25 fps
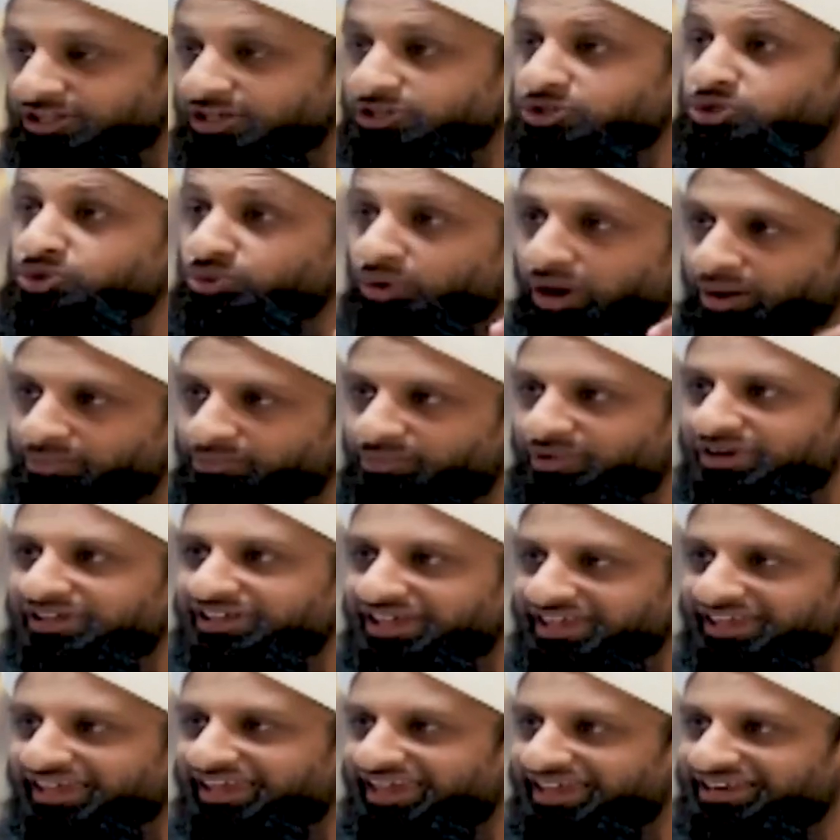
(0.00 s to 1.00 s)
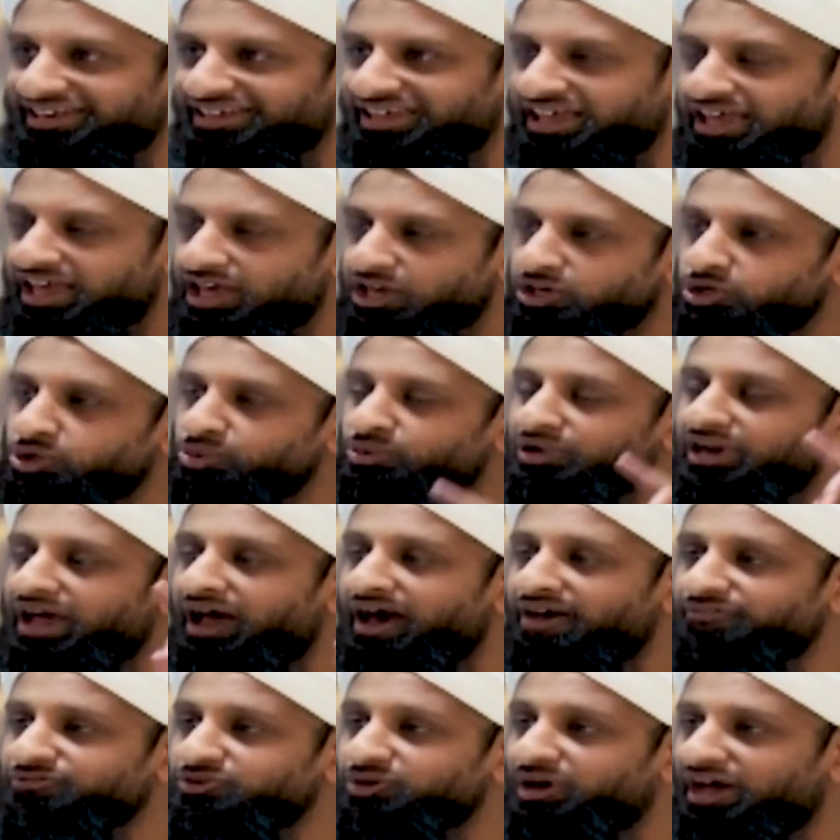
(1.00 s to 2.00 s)
that you are bringing in, you will
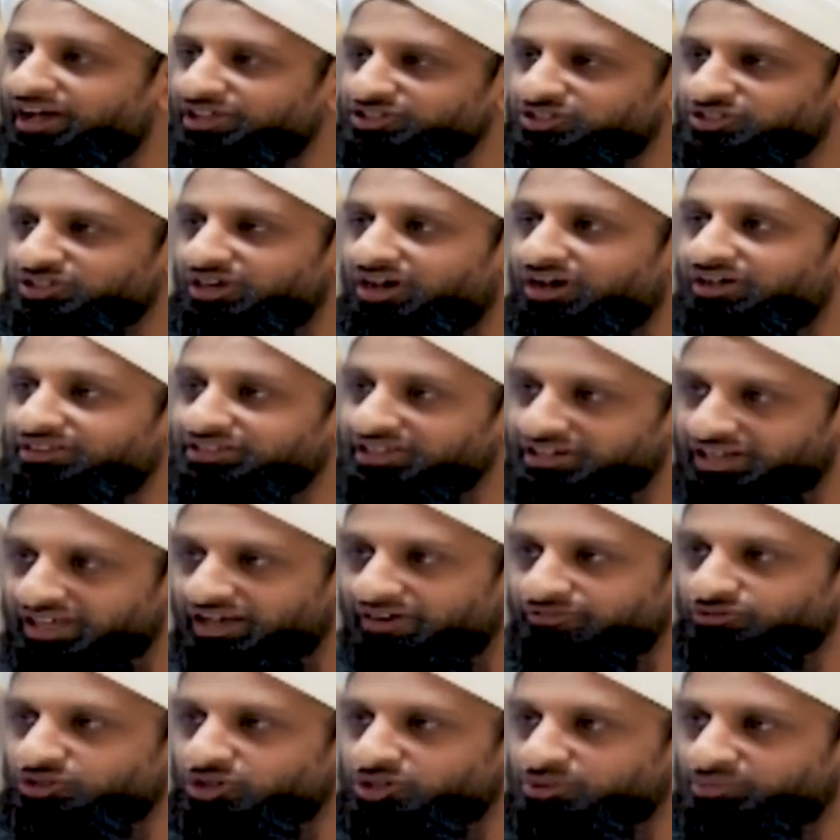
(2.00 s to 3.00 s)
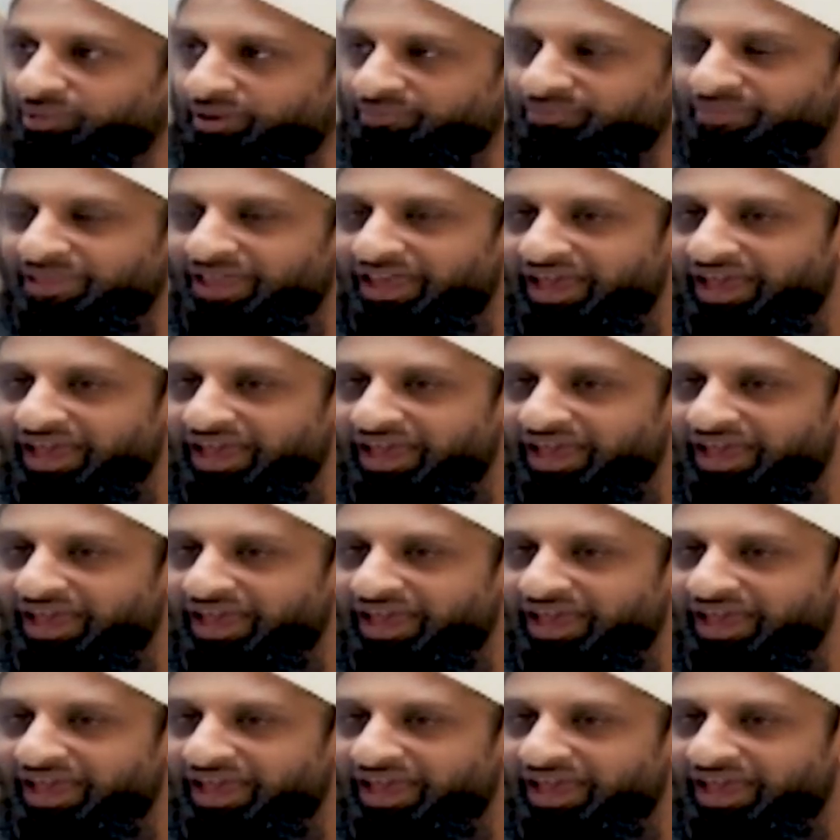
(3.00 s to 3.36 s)
have to answer on the day of judgment.